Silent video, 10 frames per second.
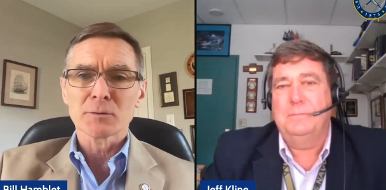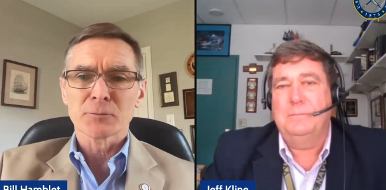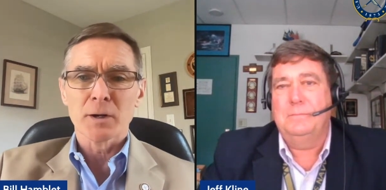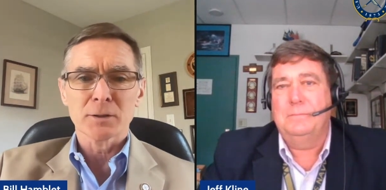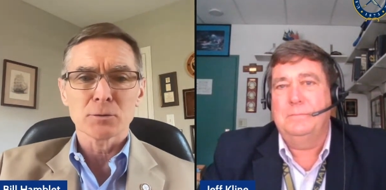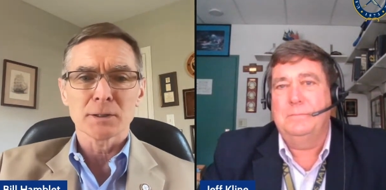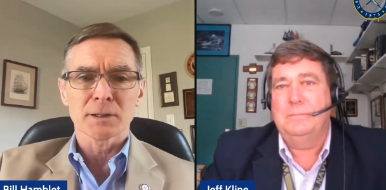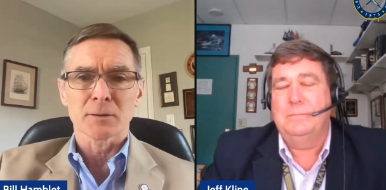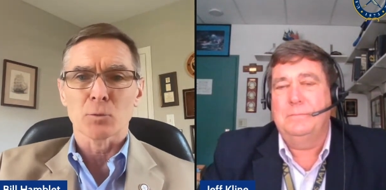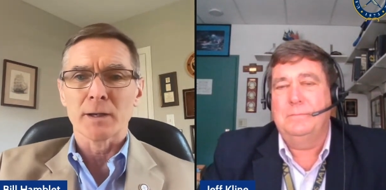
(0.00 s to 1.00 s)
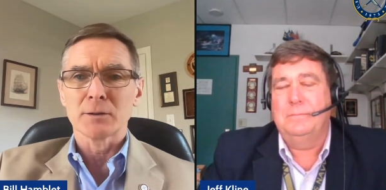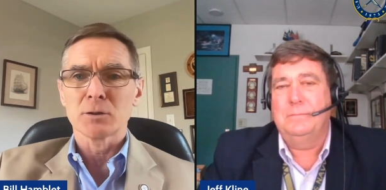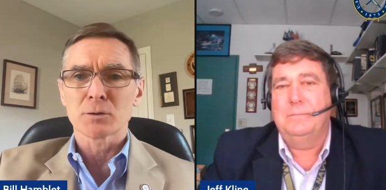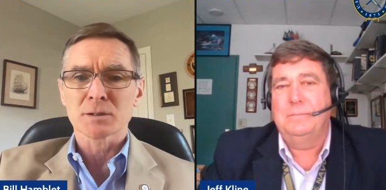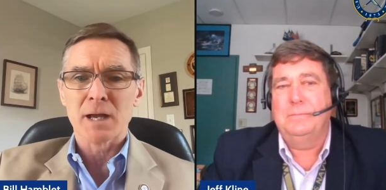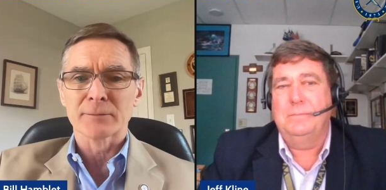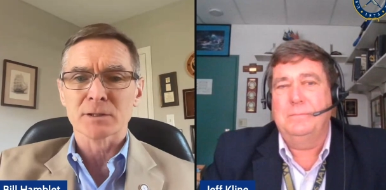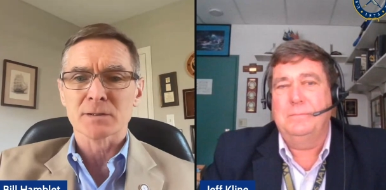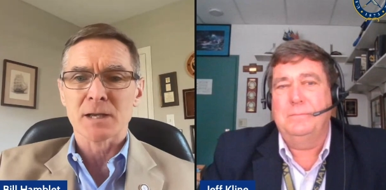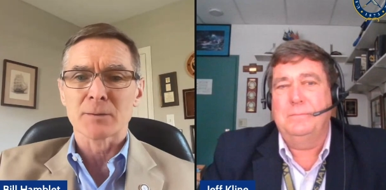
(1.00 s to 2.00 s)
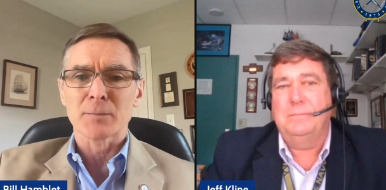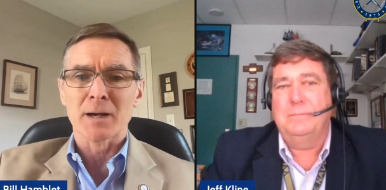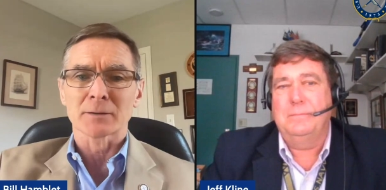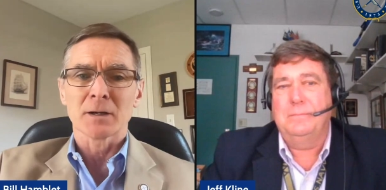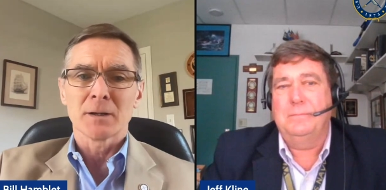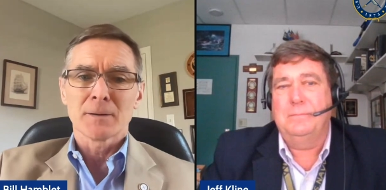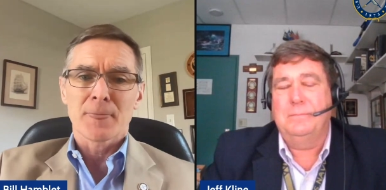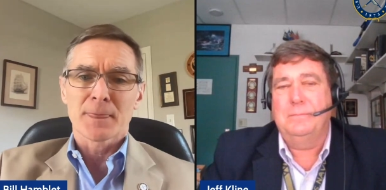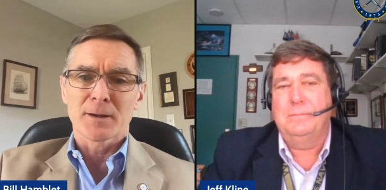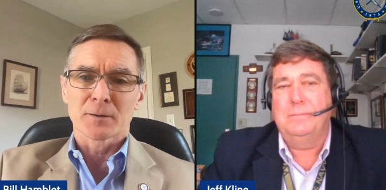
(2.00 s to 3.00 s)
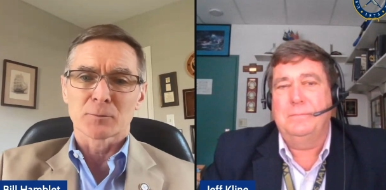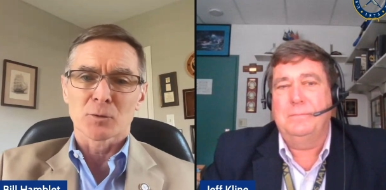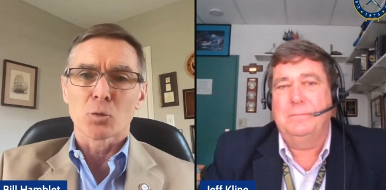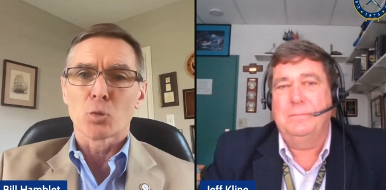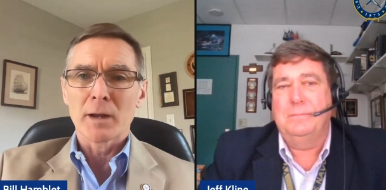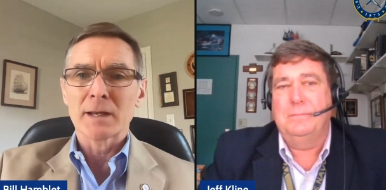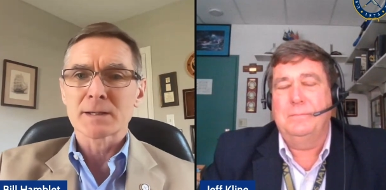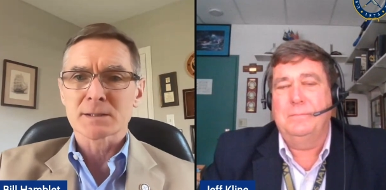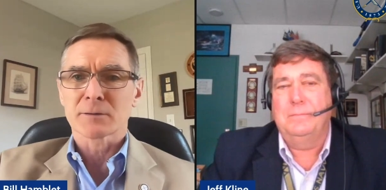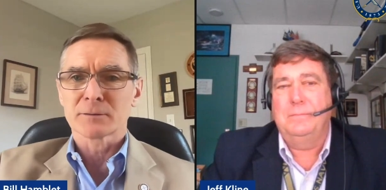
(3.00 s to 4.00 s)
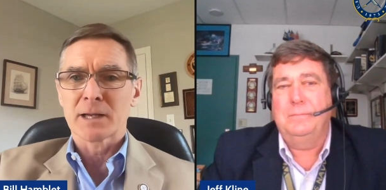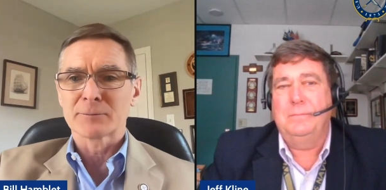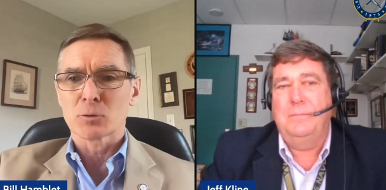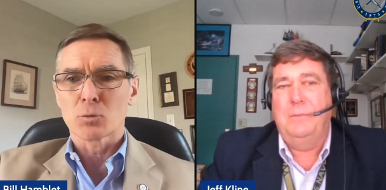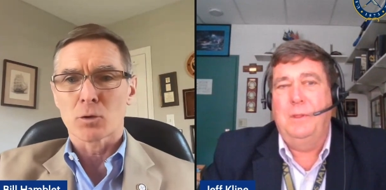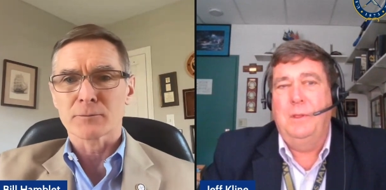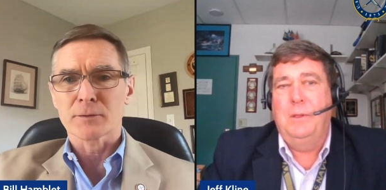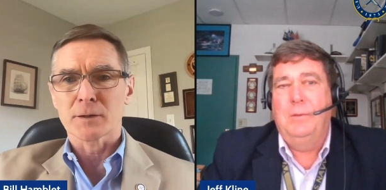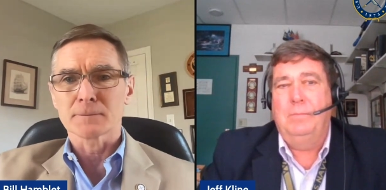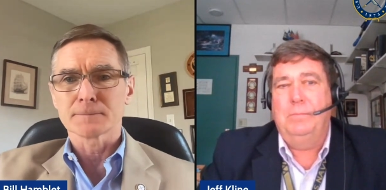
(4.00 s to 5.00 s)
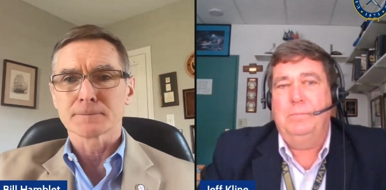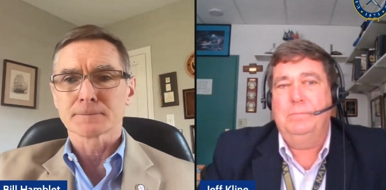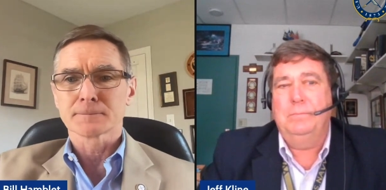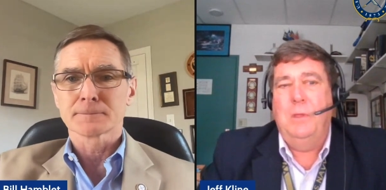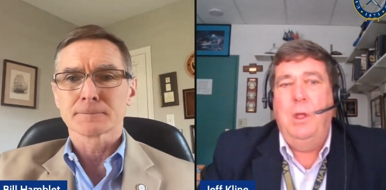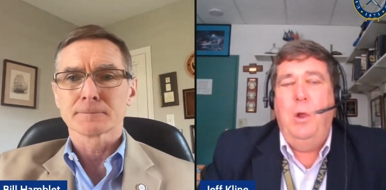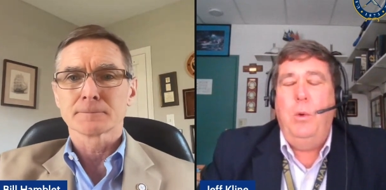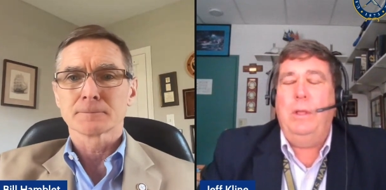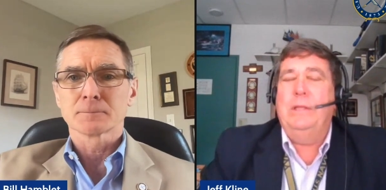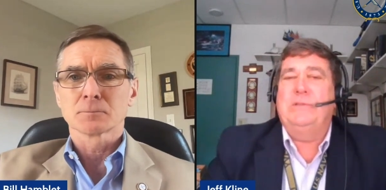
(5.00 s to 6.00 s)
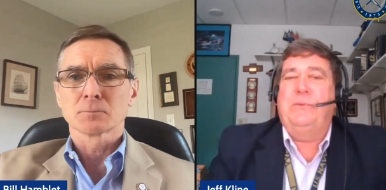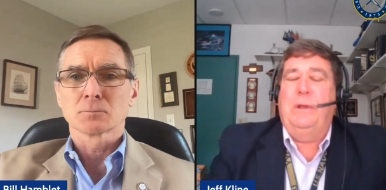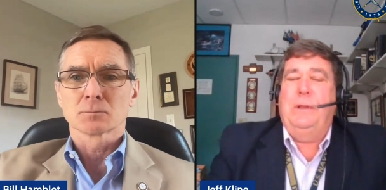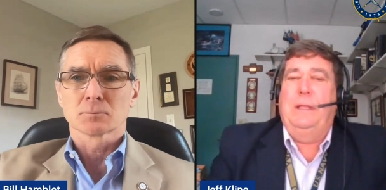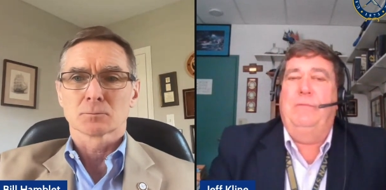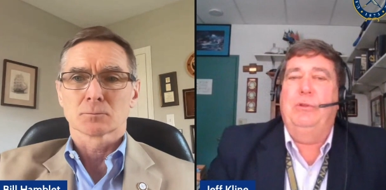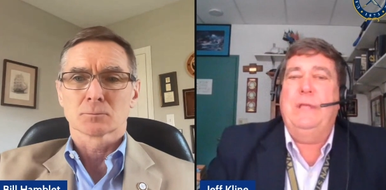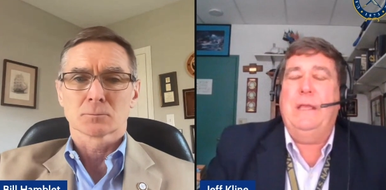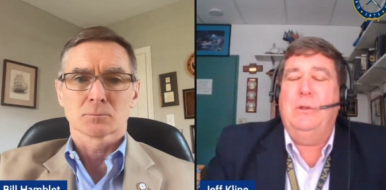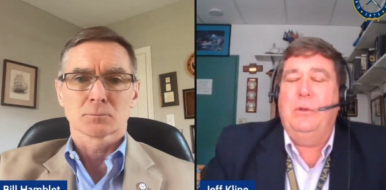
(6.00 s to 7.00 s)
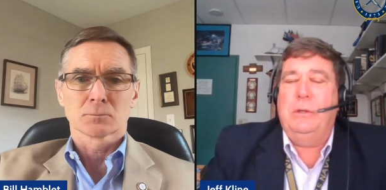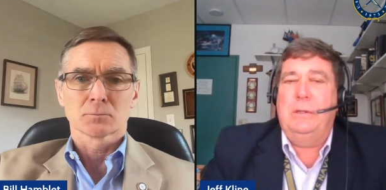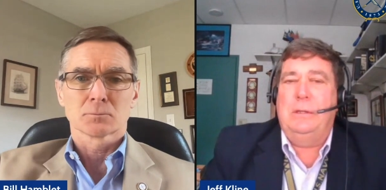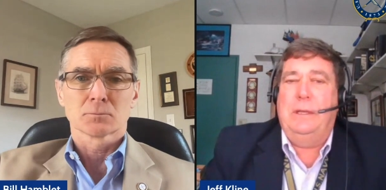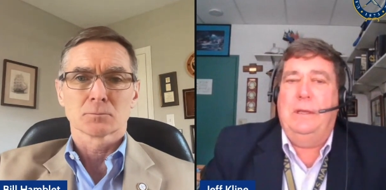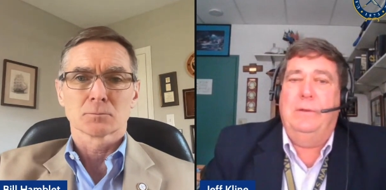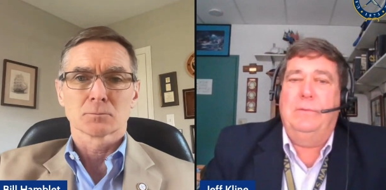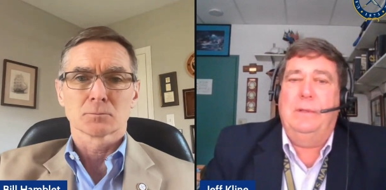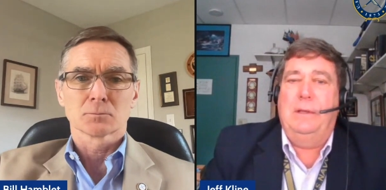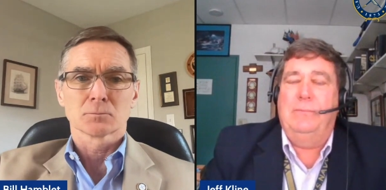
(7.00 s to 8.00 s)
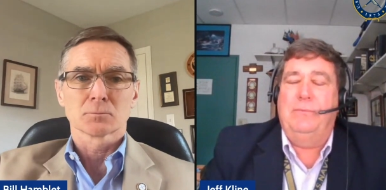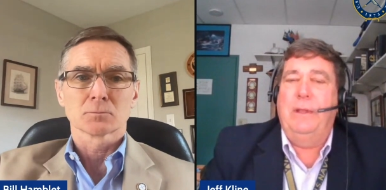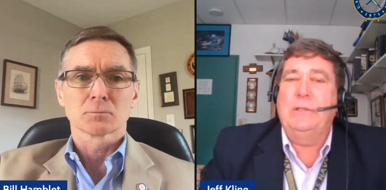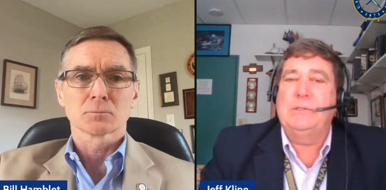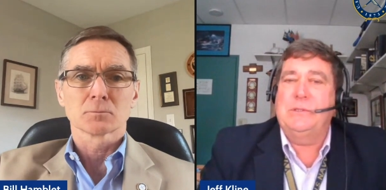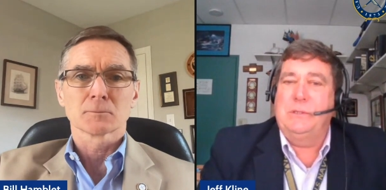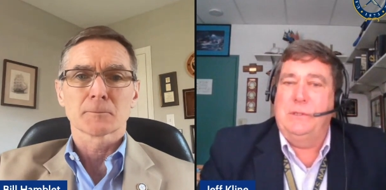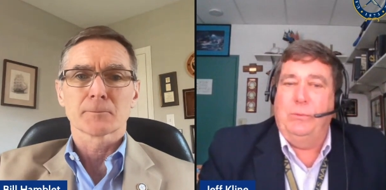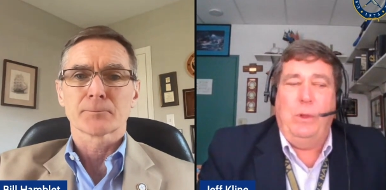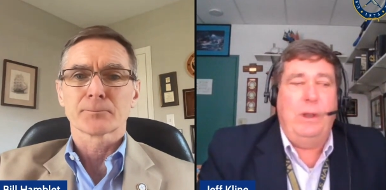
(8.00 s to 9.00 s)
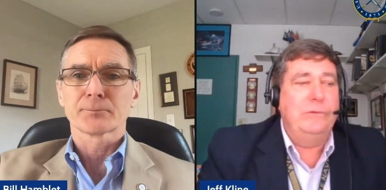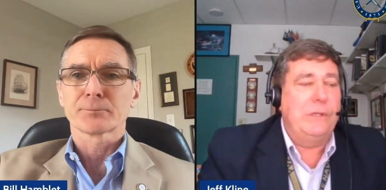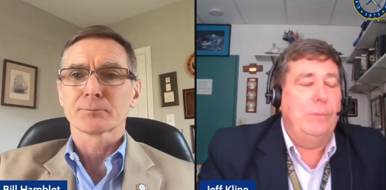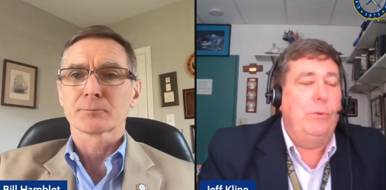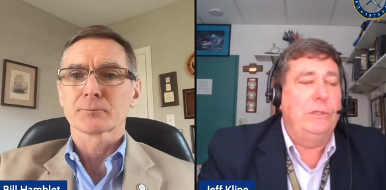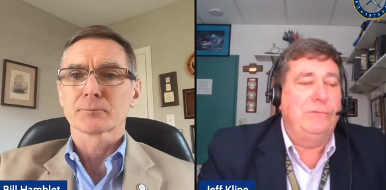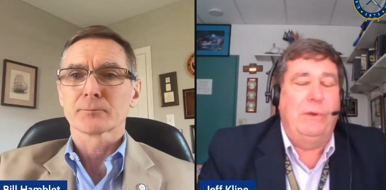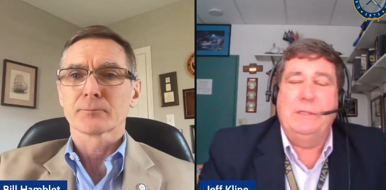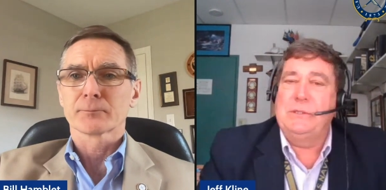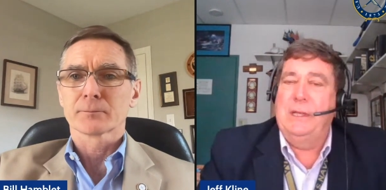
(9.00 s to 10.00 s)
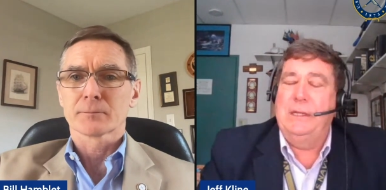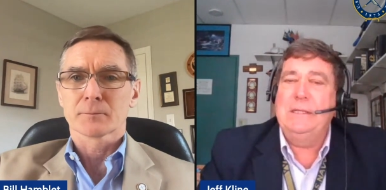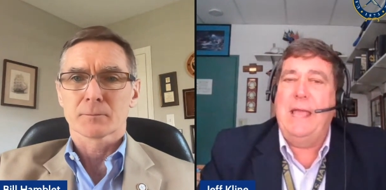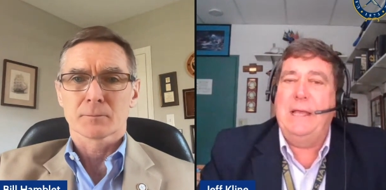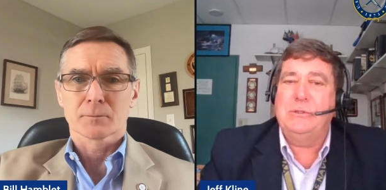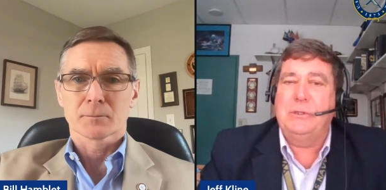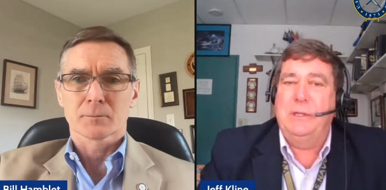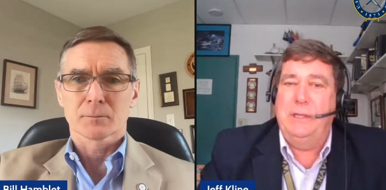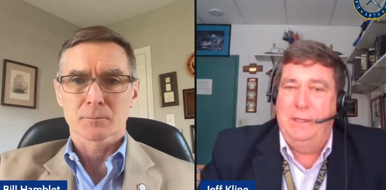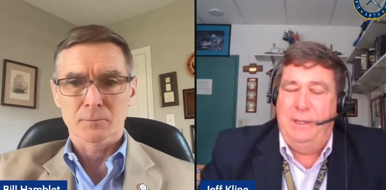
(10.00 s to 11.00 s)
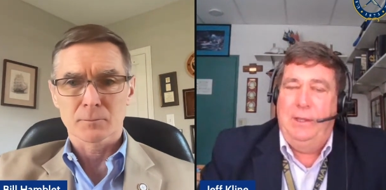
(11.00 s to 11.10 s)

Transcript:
Speaker 1: do Frank Uhlig and Wayne Hughes have to say about the ways of naval warfare?
Speaker 2: Well, it's fun. If you take a look at Frank's, what I've summarized, Frank said, he actually